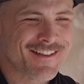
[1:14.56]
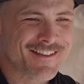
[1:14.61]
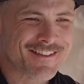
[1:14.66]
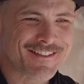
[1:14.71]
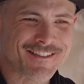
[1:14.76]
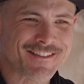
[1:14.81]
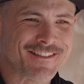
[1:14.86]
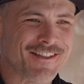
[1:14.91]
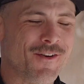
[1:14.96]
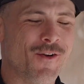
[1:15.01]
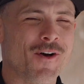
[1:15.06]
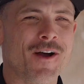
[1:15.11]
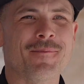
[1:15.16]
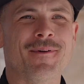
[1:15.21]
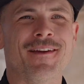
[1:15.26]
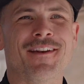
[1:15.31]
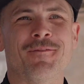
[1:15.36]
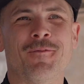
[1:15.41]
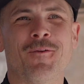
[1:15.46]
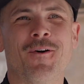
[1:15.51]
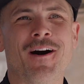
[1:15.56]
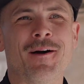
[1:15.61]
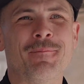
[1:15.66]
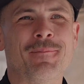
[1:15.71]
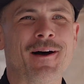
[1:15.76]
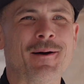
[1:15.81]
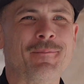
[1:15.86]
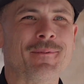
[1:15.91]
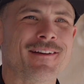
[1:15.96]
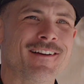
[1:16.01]
it's just a nightmare to
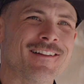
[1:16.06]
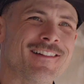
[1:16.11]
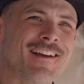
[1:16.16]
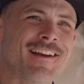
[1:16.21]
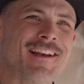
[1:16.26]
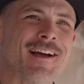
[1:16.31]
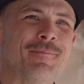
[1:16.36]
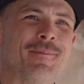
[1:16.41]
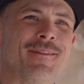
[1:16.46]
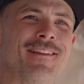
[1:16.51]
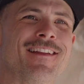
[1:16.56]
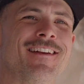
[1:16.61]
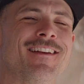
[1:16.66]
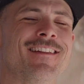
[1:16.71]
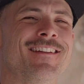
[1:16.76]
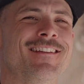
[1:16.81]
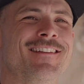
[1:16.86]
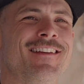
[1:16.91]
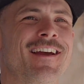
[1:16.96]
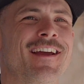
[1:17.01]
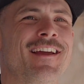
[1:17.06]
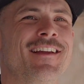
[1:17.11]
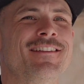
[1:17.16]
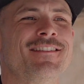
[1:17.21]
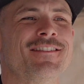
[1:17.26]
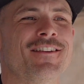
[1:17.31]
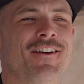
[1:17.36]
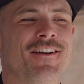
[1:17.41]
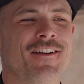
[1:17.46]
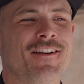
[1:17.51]
wipe up and clean up at the end of the day.
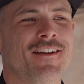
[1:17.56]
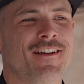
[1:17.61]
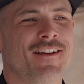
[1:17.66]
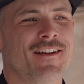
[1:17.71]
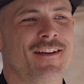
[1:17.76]
So